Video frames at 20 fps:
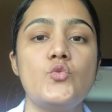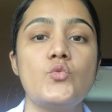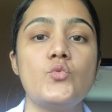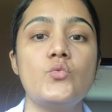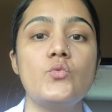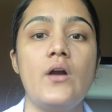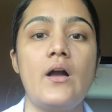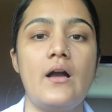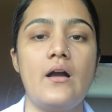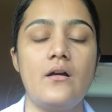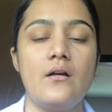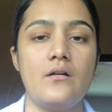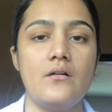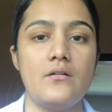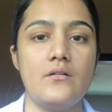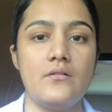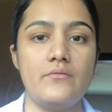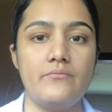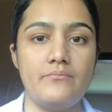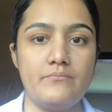
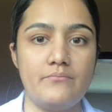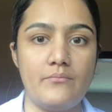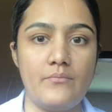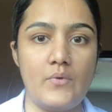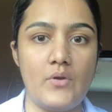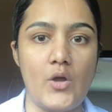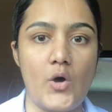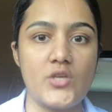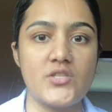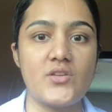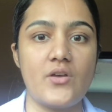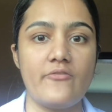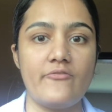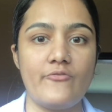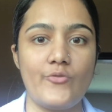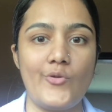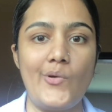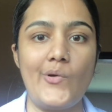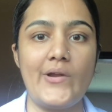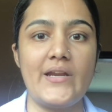to loss of
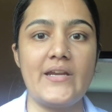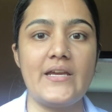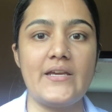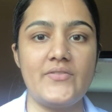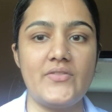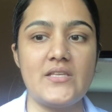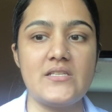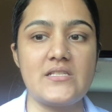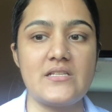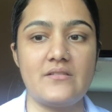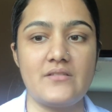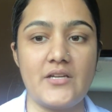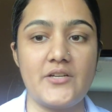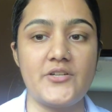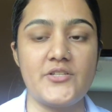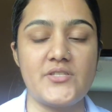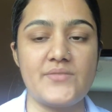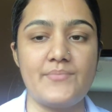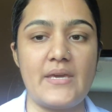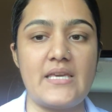fluid in this
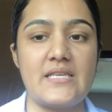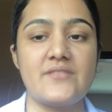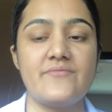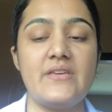third space.